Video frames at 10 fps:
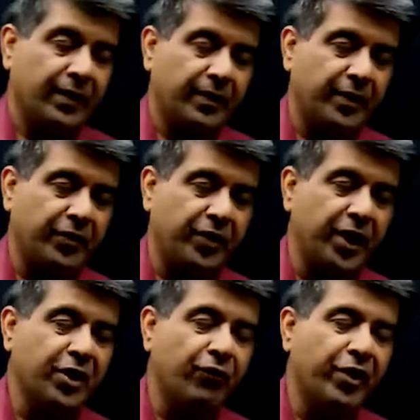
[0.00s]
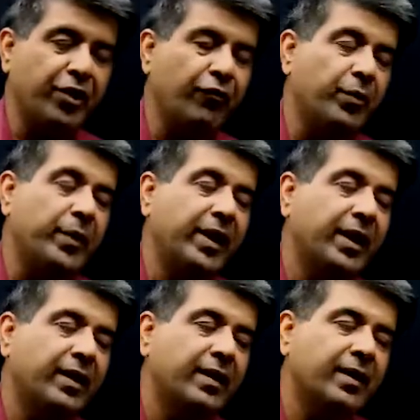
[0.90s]
The 10th video would
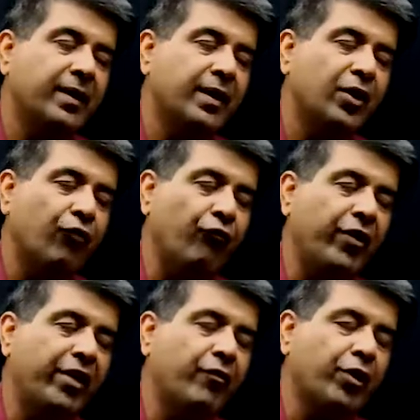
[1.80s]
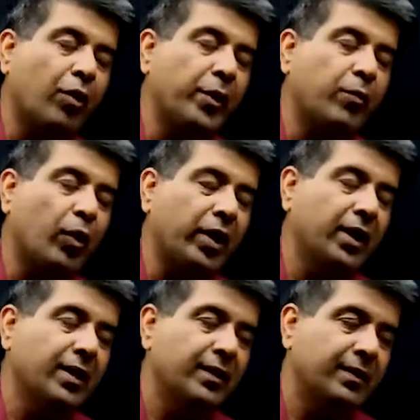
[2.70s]
be wave atomic
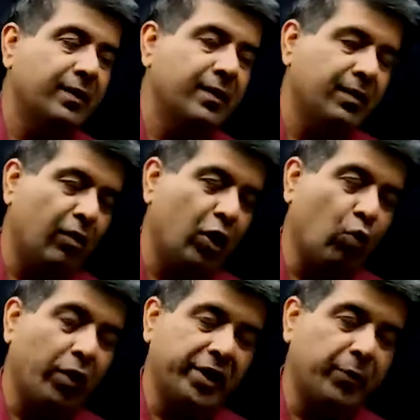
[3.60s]
model or quantum